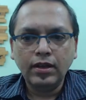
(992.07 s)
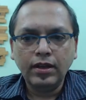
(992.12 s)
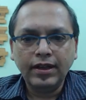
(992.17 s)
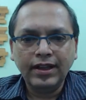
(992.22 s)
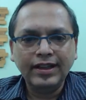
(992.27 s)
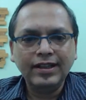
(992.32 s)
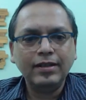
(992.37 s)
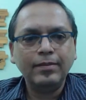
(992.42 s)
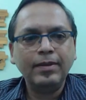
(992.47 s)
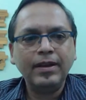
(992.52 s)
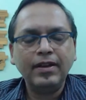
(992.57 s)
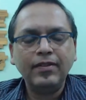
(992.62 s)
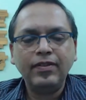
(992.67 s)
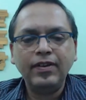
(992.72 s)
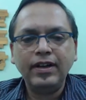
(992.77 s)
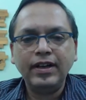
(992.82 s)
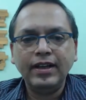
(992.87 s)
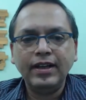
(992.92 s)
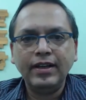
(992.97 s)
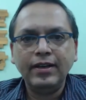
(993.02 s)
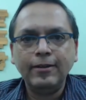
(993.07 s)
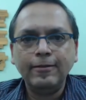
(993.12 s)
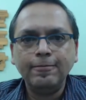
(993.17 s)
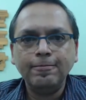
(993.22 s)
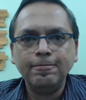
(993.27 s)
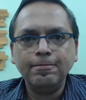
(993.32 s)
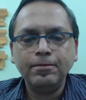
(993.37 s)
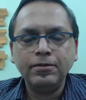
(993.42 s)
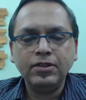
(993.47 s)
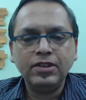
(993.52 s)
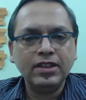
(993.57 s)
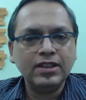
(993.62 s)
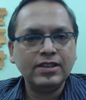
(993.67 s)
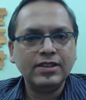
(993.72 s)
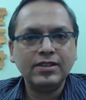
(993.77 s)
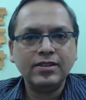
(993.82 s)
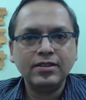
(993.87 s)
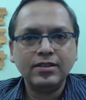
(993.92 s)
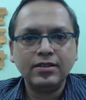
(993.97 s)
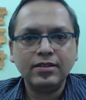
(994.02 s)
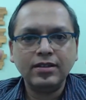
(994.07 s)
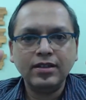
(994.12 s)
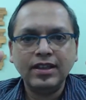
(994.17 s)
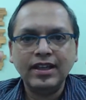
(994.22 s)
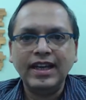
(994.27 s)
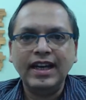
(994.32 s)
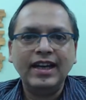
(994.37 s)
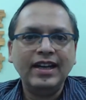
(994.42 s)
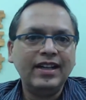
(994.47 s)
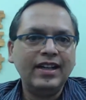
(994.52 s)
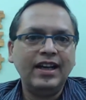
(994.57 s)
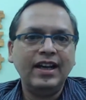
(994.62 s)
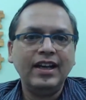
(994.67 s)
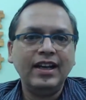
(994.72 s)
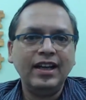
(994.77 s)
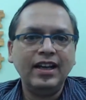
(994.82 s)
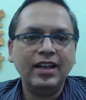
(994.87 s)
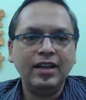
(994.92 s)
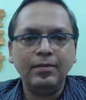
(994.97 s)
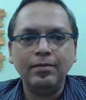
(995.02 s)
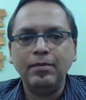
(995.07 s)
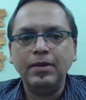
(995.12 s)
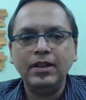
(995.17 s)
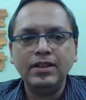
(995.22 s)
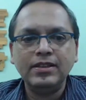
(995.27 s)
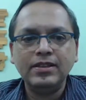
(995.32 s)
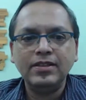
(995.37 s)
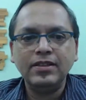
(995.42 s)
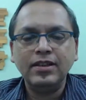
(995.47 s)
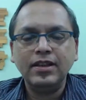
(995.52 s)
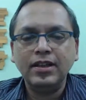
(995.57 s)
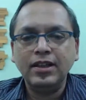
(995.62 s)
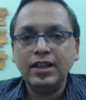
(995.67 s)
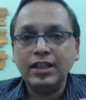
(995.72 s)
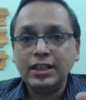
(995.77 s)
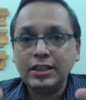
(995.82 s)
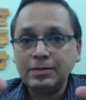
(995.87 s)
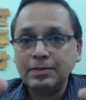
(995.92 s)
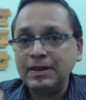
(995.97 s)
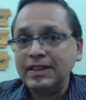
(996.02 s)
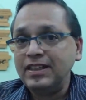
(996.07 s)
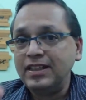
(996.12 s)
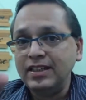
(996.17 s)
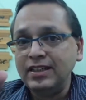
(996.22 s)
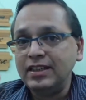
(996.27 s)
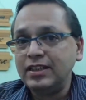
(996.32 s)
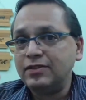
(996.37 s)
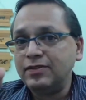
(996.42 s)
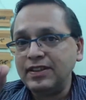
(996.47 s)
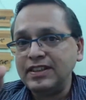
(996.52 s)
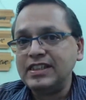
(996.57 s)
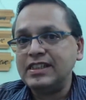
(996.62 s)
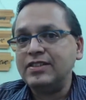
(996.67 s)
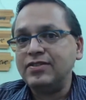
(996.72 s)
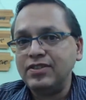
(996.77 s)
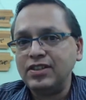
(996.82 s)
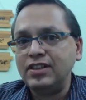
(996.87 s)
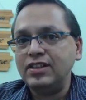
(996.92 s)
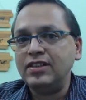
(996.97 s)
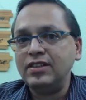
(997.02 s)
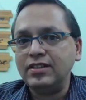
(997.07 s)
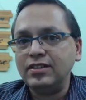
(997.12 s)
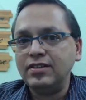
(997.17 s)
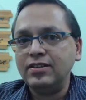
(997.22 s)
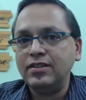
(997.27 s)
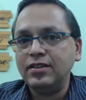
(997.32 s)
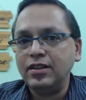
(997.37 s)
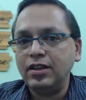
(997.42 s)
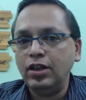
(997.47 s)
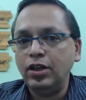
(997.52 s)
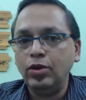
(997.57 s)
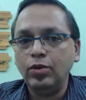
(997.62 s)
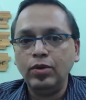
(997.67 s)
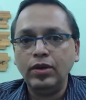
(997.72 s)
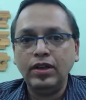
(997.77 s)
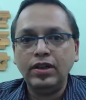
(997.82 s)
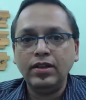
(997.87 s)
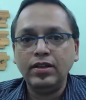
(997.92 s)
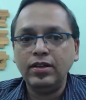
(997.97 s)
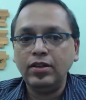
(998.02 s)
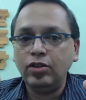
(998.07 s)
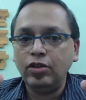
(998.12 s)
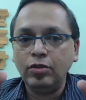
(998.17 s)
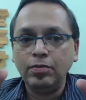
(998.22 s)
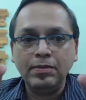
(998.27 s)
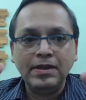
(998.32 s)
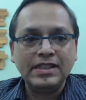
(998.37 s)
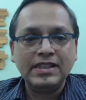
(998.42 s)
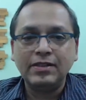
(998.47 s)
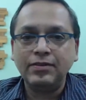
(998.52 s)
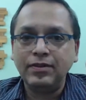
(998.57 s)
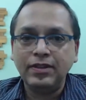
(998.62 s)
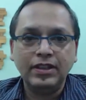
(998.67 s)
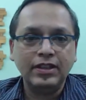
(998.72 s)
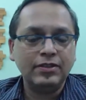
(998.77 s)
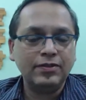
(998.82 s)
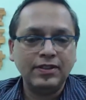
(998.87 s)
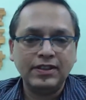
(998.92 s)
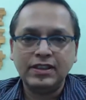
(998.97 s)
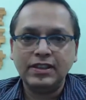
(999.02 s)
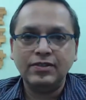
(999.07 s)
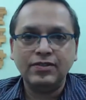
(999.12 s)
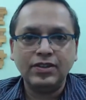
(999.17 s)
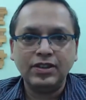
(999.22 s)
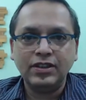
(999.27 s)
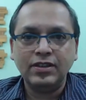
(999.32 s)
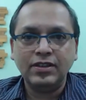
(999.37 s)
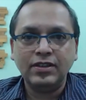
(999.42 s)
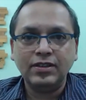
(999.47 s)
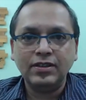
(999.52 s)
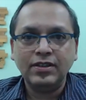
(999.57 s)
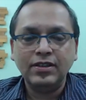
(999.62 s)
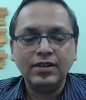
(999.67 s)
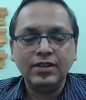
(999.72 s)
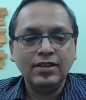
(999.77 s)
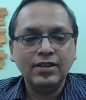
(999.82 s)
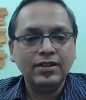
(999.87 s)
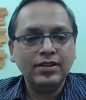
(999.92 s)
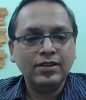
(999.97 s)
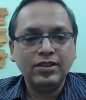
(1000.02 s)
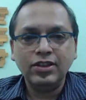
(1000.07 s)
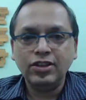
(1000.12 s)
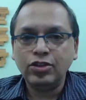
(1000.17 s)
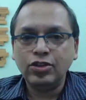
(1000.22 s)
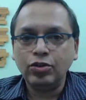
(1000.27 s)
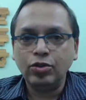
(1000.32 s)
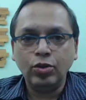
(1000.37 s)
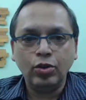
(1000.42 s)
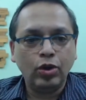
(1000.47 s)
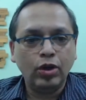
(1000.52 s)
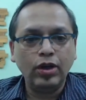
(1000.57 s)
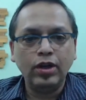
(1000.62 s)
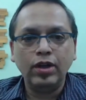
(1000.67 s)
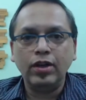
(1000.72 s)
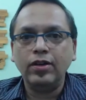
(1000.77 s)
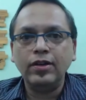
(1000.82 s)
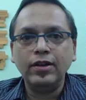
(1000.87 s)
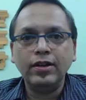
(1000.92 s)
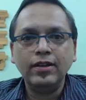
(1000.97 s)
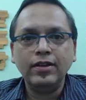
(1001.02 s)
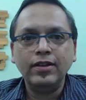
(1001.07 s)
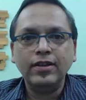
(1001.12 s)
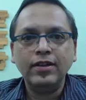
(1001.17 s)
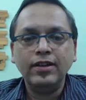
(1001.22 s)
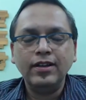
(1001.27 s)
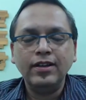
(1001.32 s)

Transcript: take the benefit and just get cracking numbers, especially this festive season. Don't don't mess up with this festive season. Just go all on